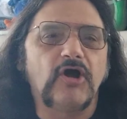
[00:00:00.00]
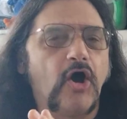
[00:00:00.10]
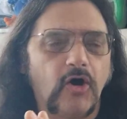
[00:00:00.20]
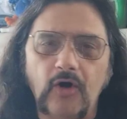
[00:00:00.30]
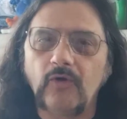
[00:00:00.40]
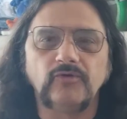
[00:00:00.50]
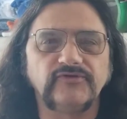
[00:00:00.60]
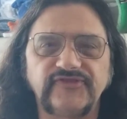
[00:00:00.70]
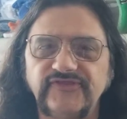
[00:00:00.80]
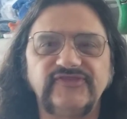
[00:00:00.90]
whole
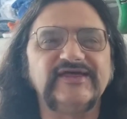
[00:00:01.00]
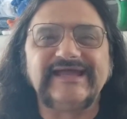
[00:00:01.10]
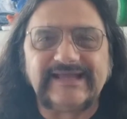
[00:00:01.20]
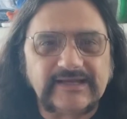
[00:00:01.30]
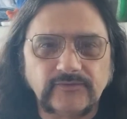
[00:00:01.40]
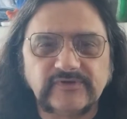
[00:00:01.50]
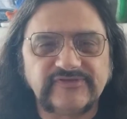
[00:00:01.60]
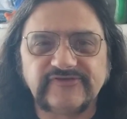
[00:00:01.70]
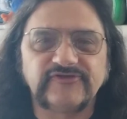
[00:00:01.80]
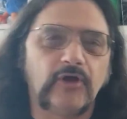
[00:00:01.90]
thing with
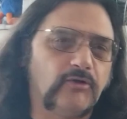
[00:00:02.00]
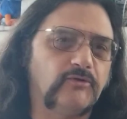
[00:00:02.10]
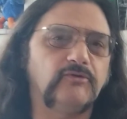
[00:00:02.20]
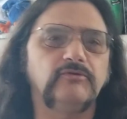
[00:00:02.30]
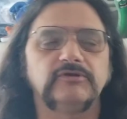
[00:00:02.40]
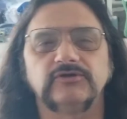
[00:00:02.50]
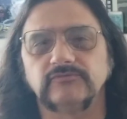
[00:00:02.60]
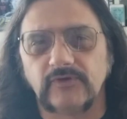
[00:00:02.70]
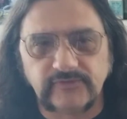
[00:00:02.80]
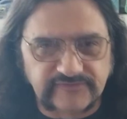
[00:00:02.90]
this whole
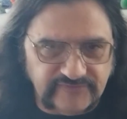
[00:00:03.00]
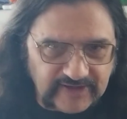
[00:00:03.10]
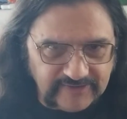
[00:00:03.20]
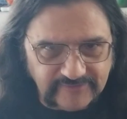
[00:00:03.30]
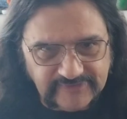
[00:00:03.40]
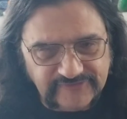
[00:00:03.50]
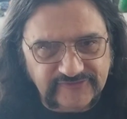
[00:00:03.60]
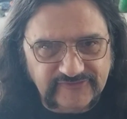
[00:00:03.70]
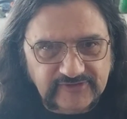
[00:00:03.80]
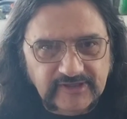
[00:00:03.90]

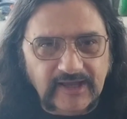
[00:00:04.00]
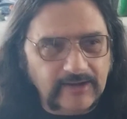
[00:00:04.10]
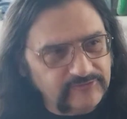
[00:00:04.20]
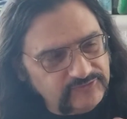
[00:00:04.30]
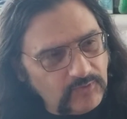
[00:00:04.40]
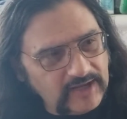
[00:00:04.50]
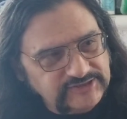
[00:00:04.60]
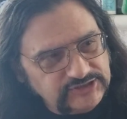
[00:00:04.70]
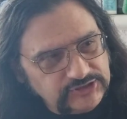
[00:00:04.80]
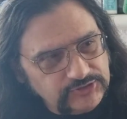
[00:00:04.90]
coronavirus I was
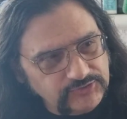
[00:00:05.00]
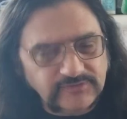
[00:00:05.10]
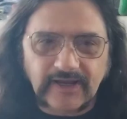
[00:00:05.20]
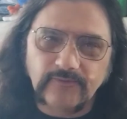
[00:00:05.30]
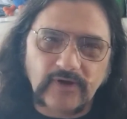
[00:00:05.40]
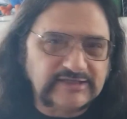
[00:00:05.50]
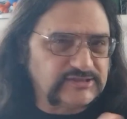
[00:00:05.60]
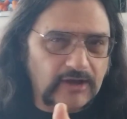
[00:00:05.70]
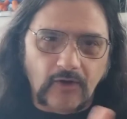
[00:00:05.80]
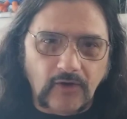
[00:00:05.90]
watching you. I watch
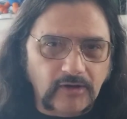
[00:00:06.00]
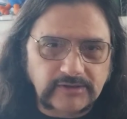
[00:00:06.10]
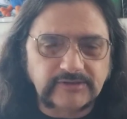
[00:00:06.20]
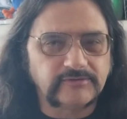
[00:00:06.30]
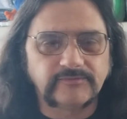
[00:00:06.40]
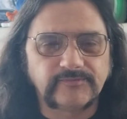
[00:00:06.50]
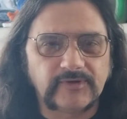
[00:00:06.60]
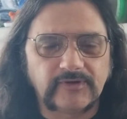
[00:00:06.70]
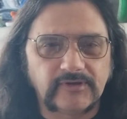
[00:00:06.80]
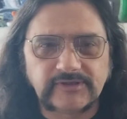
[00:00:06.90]
all your
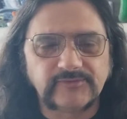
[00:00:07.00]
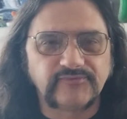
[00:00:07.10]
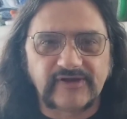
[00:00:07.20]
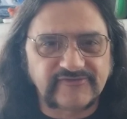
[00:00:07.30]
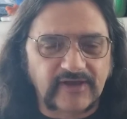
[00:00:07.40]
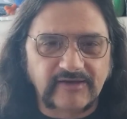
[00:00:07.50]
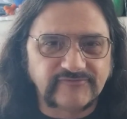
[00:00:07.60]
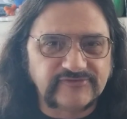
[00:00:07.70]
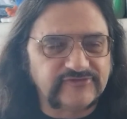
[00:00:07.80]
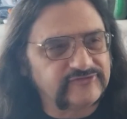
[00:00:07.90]
all your press
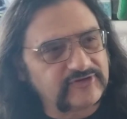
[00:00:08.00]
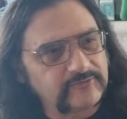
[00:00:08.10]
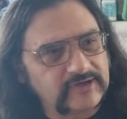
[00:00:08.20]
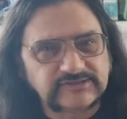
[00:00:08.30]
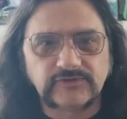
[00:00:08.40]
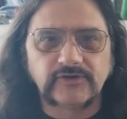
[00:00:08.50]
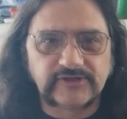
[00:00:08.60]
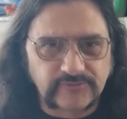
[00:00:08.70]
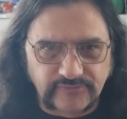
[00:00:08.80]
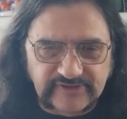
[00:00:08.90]
conferences. I watch all
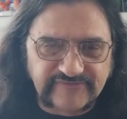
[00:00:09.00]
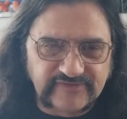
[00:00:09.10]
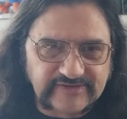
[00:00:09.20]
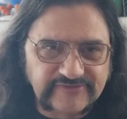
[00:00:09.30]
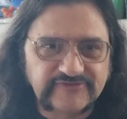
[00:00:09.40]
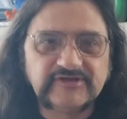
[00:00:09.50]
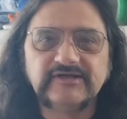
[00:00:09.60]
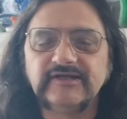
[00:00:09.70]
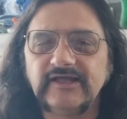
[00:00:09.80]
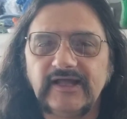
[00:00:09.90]
your briefings.
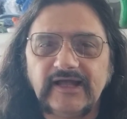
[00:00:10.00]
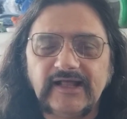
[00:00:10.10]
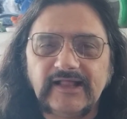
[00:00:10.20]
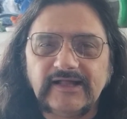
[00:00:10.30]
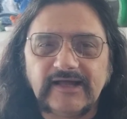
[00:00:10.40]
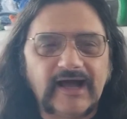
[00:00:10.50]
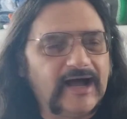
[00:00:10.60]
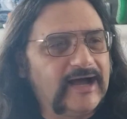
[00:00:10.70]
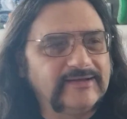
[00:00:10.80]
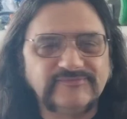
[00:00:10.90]

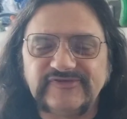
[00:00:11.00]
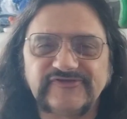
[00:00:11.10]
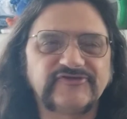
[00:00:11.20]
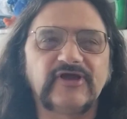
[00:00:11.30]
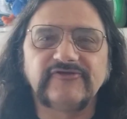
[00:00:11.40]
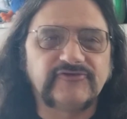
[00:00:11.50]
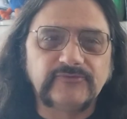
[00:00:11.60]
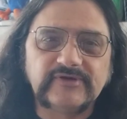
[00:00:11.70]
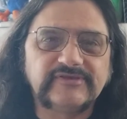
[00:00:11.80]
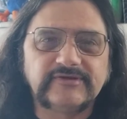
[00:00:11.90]
I'm disgusted
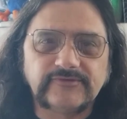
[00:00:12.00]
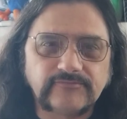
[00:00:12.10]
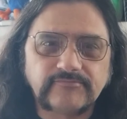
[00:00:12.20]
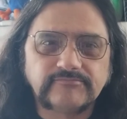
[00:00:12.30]
with you.